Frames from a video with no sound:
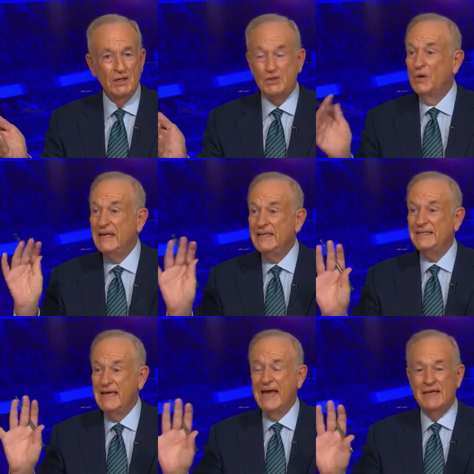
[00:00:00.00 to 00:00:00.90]
So he
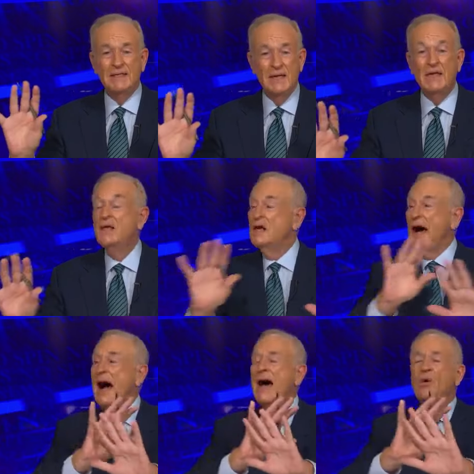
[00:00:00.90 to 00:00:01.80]
said,
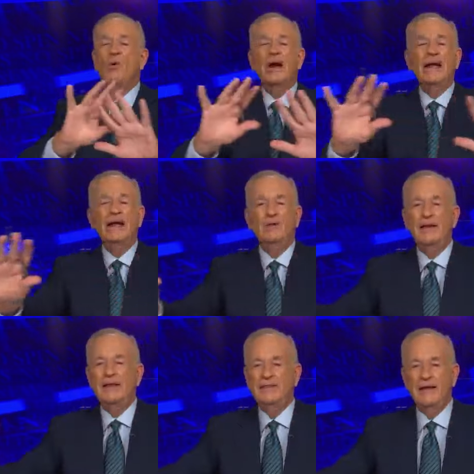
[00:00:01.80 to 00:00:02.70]
I don't want to hear
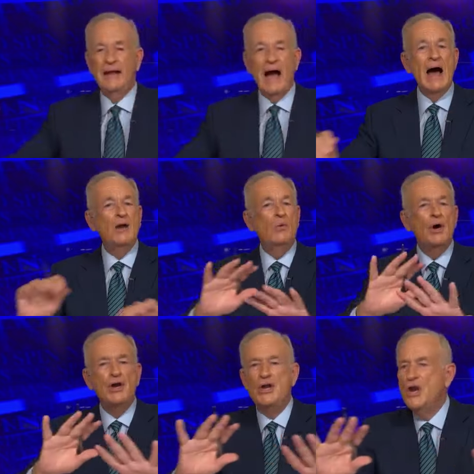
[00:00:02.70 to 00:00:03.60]
anything. I don't
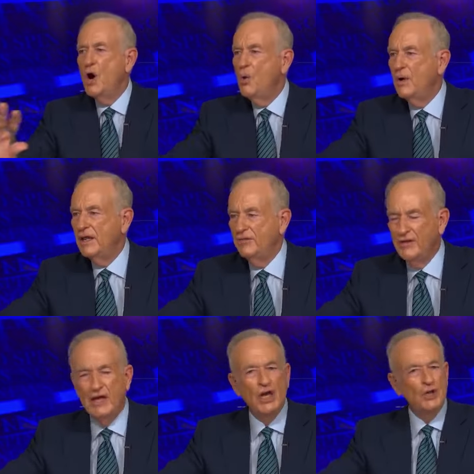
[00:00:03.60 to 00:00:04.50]
want to know
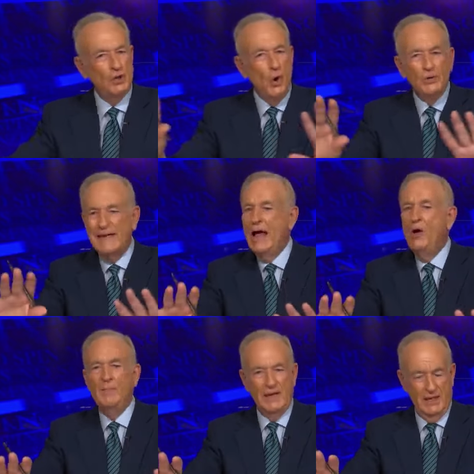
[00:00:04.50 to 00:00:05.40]
anything. Don't
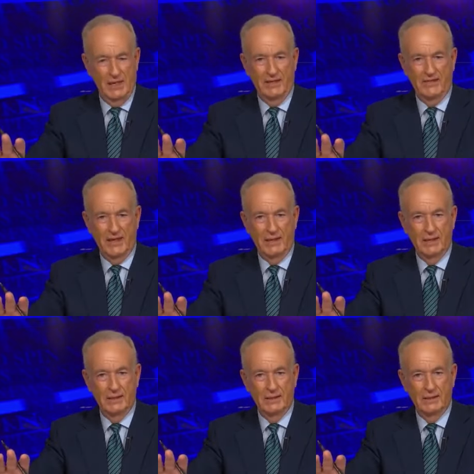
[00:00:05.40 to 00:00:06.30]
tell me anything.
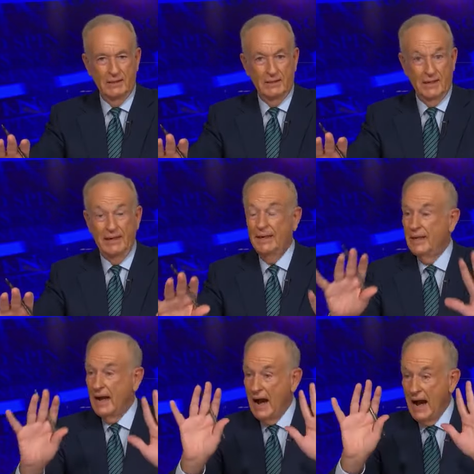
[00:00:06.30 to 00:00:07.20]
All right?
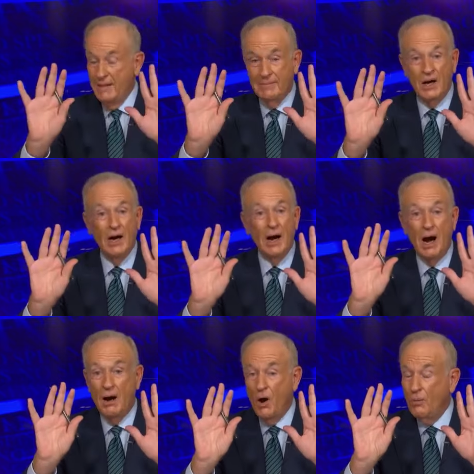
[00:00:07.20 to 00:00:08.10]
I'm
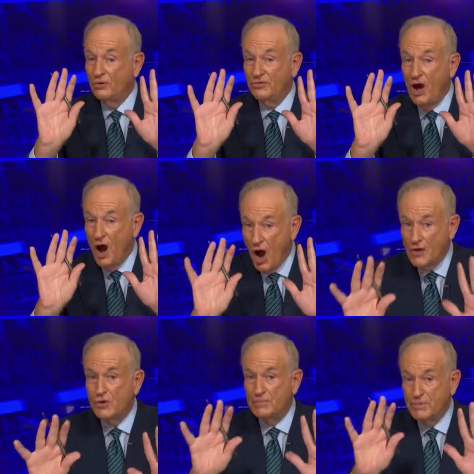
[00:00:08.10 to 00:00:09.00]
almost
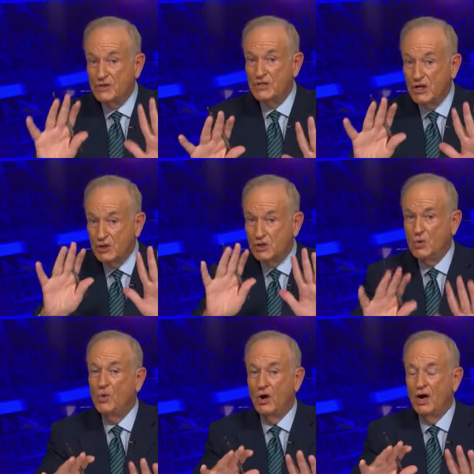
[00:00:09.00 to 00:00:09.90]
100%
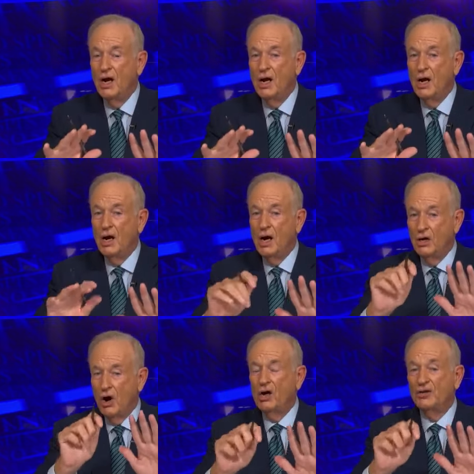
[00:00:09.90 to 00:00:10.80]
sure
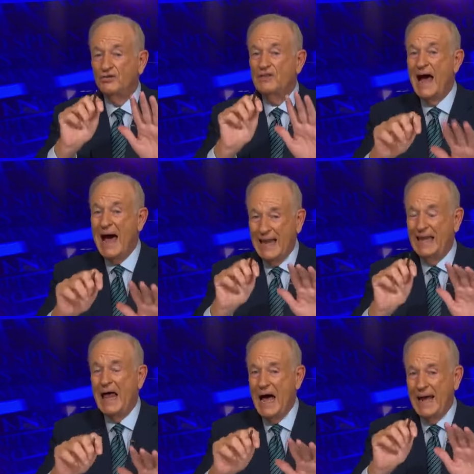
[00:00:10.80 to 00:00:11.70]
Garland's not
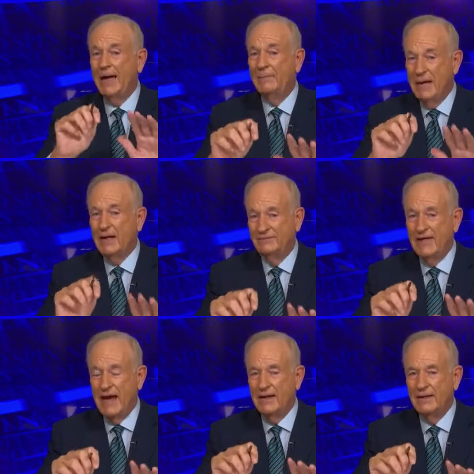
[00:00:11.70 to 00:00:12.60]
lying about
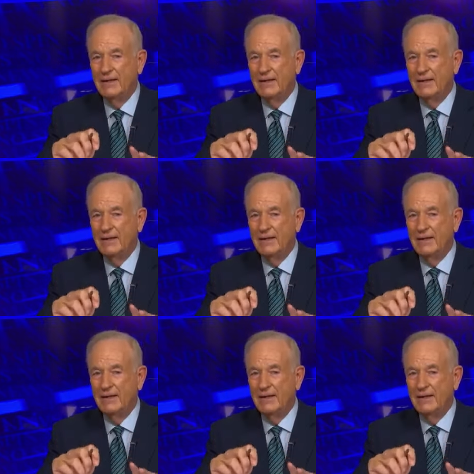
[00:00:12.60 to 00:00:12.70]
that.